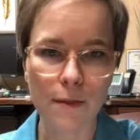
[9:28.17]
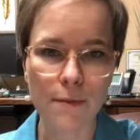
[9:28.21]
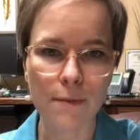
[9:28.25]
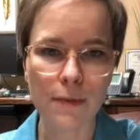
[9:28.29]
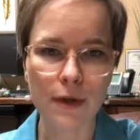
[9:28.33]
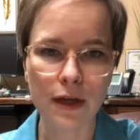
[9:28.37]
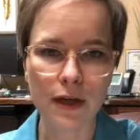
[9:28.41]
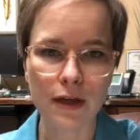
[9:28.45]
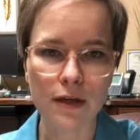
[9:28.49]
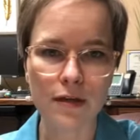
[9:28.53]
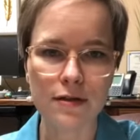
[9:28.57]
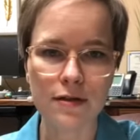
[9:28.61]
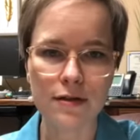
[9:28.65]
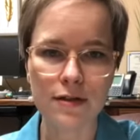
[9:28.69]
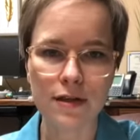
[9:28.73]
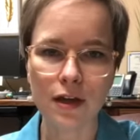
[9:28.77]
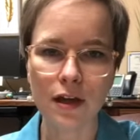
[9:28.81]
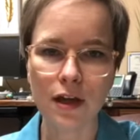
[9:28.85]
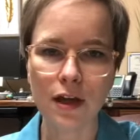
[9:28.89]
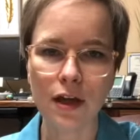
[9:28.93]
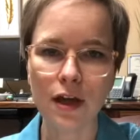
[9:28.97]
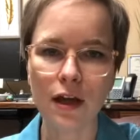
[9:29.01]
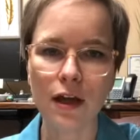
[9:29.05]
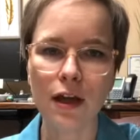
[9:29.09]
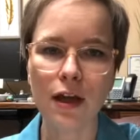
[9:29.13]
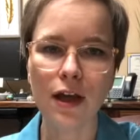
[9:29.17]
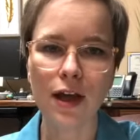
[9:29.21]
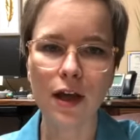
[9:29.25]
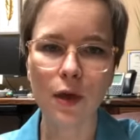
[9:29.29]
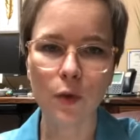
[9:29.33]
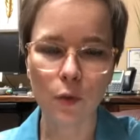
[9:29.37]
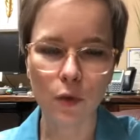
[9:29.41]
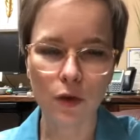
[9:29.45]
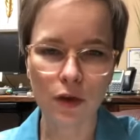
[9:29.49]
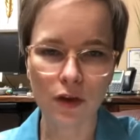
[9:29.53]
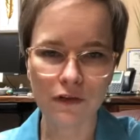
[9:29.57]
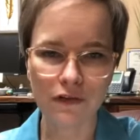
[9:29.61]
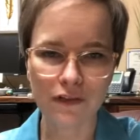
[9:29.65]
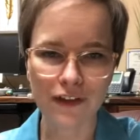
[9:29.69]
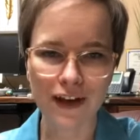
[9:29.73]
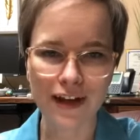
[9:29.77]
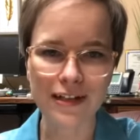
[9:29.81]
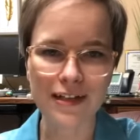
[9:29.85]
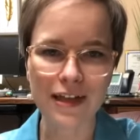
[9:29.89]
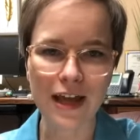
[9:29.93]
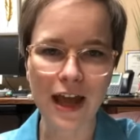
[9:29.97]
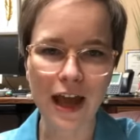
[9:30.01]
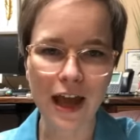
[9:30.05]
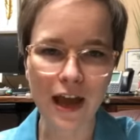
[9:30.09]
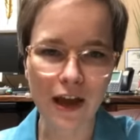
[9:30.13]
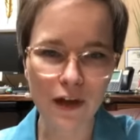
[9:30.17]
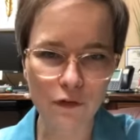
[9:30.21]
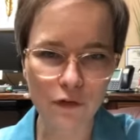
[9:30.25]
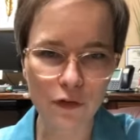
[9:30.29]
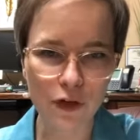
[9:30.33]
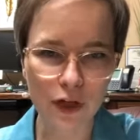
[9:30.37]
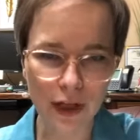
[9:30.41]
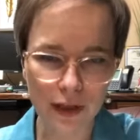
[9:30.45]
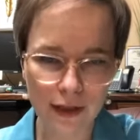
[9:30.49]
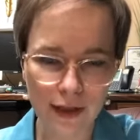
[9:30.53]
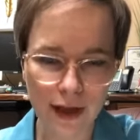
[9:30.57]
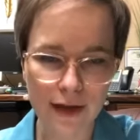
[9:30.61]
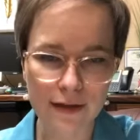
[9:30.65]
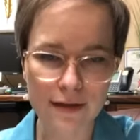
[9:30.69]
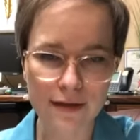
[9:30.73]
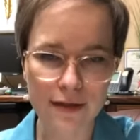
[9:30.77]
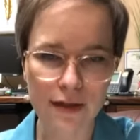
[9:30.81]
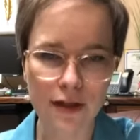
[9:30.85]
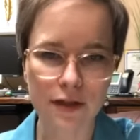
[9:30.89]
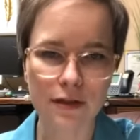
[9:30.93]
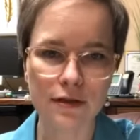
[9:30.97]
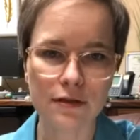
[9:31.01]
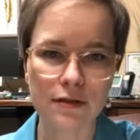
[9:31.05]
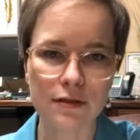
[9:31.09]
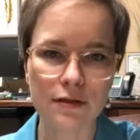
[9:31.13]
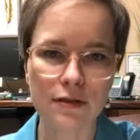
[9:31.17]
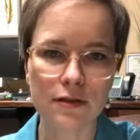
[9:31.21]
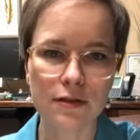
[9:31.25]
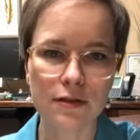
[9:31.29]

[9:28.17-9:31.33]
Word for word: because it will affect every Alaskan.